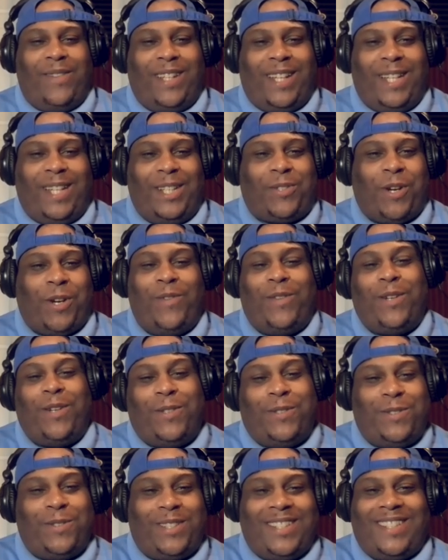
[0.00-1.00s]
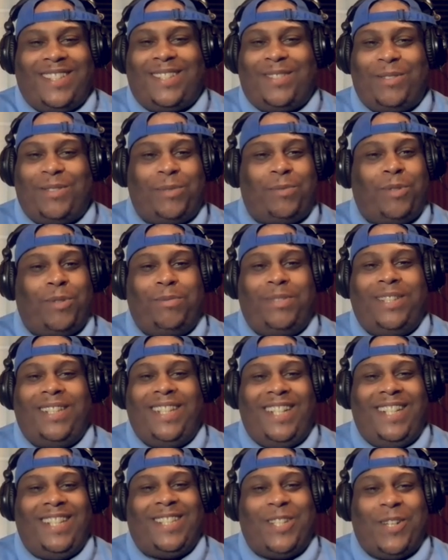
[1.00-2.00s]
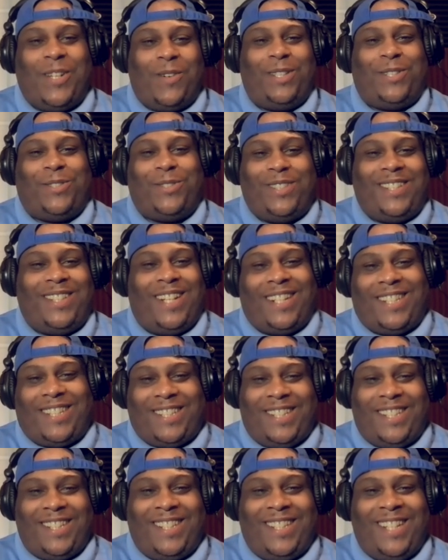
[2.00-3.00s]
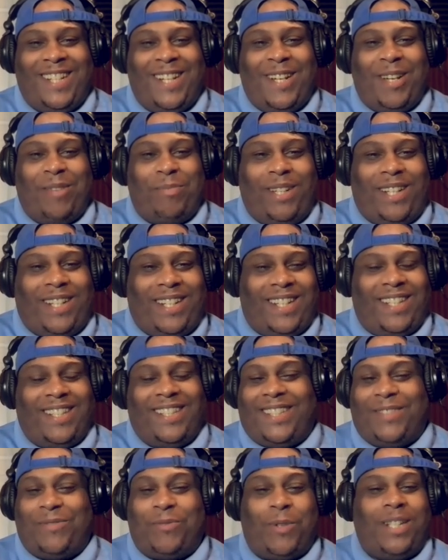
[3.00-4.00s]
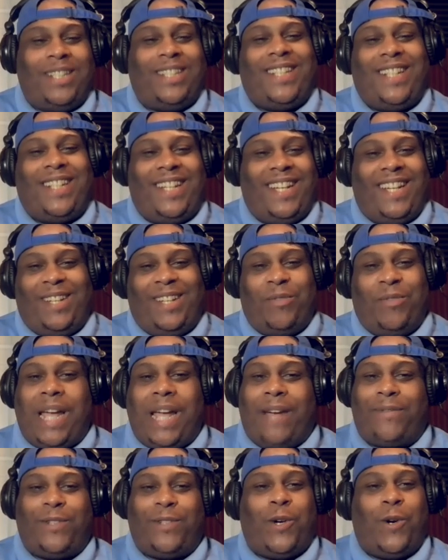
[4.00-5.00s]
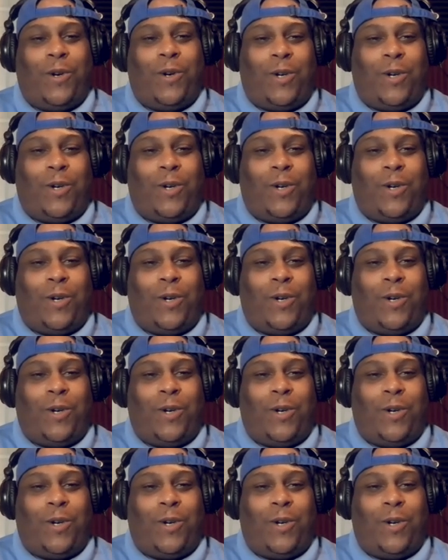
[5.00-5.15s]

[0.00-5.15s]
the intro, even though this this woman needs no introduction because once again, we have to call